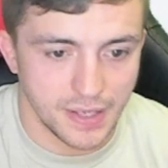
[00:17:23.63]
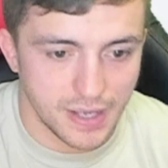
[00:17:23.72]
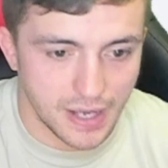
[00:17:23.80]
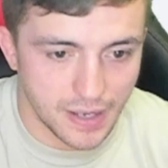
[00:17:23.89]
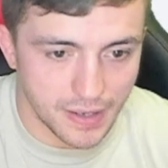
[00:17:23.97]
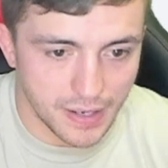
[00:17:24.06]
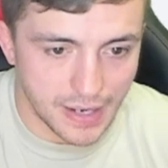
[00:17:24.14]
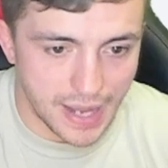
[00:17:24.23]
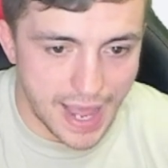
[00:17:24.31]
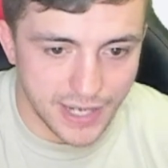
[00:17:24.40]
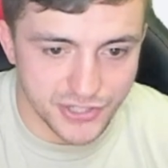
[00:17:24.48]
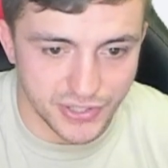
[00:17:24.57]

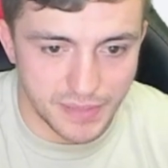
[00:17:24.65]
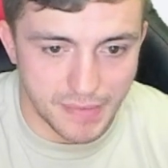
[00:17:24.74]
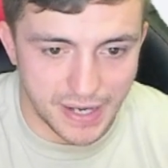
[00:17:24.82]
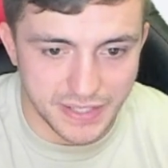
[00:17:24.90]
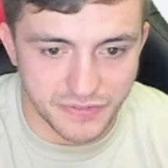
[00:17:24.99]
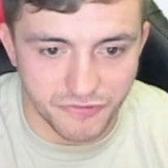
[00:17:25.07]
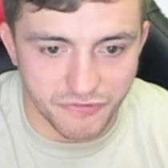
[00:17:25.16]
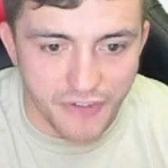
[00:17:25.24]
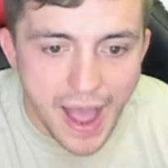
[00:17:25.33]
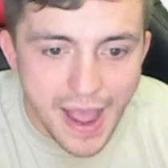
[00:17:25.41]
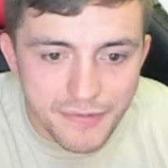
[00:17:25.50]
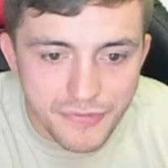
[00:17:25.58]
Actually, minus
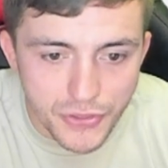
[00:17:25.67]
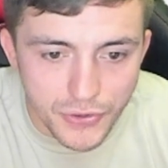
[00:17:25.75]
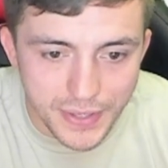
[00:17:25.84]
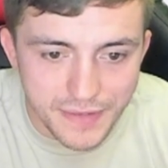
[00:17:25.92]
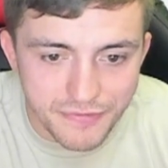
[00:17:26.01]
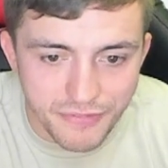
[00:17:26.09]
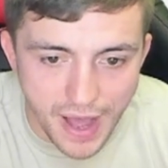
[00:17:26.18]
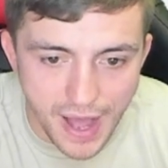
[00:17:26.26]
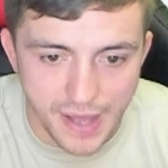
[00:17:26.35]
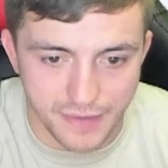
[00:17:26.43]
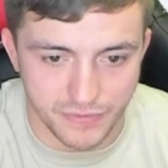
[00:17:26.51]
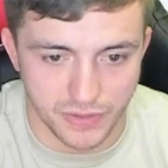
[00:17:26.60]

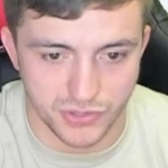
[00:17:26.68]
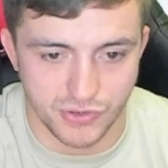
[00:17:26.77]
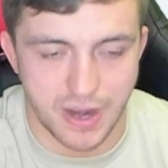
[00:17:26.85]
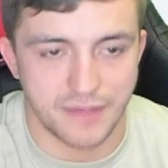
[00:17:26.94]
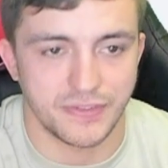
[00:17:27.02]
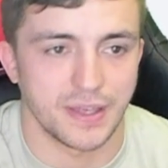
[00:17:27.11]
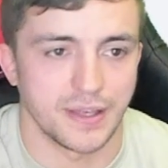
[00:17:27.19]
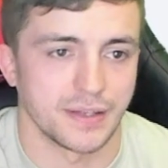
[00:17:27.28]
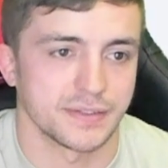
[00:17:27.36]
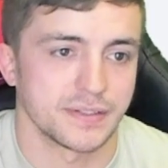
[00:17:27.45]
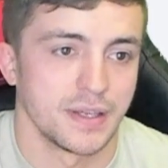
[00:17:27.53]
535 on DraftKings.